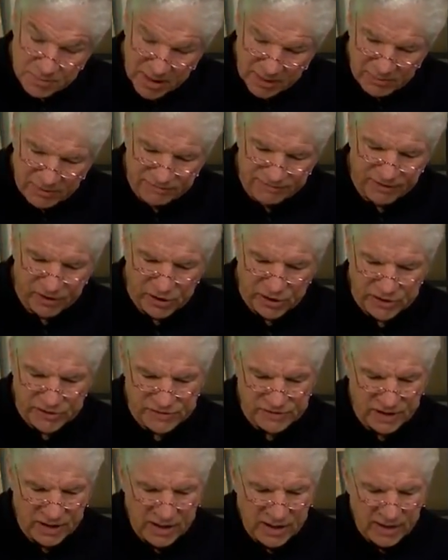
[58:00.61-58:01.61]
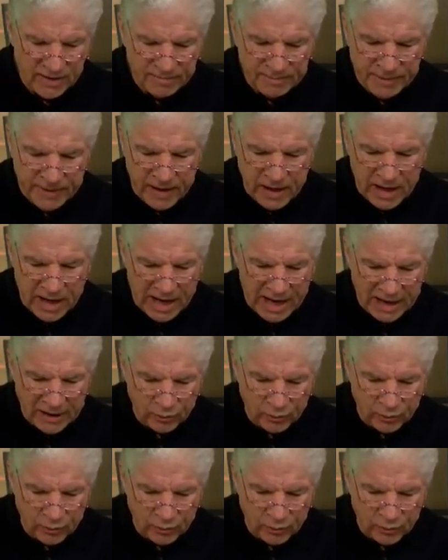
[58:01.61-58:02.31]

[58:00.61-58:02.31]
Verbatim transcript: maybe fungus? I